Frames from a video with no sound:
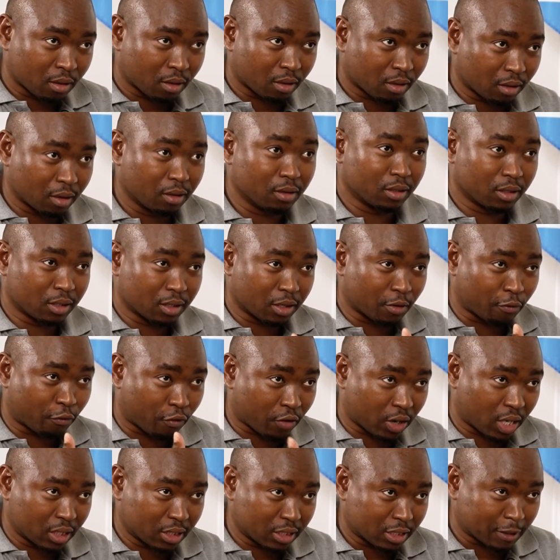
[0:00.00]
in the
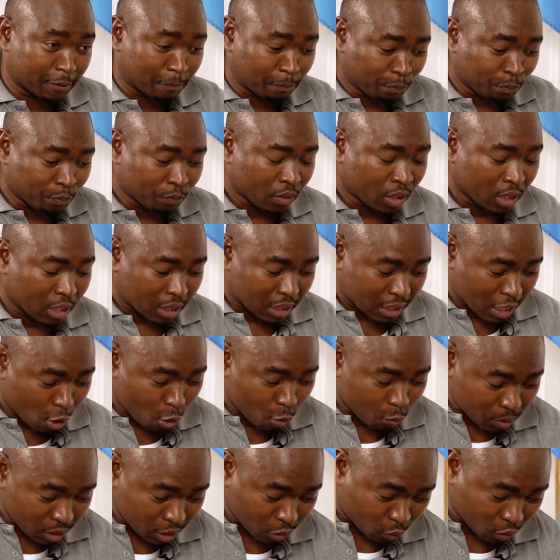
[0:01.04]
front. Now,
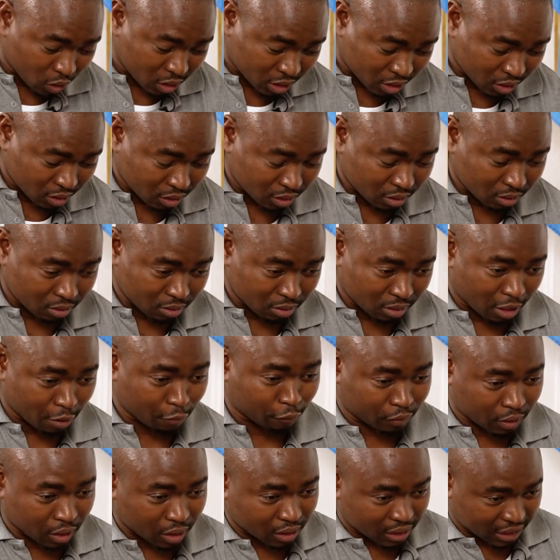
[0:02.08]
my question
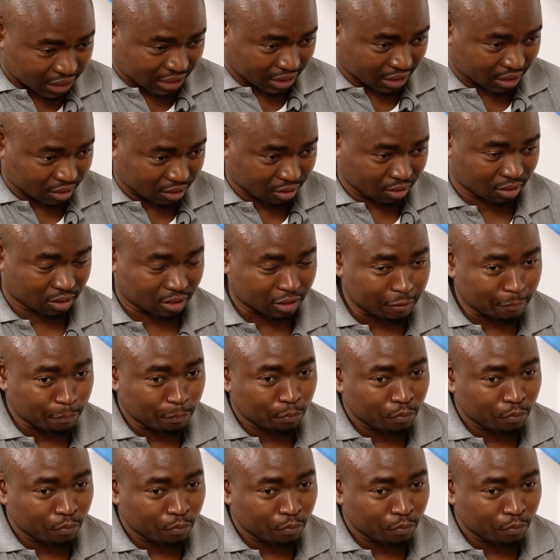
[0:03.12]
after this is,